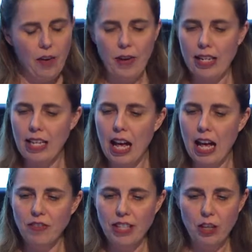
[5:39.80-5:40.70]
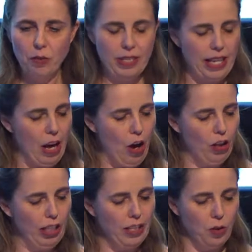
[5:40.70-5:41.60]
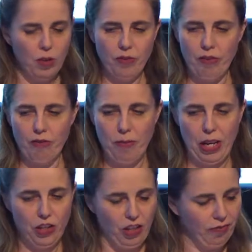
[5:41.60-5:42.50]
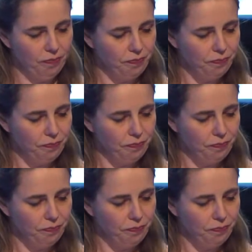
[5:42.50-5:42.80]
Around half said it was their only source of information.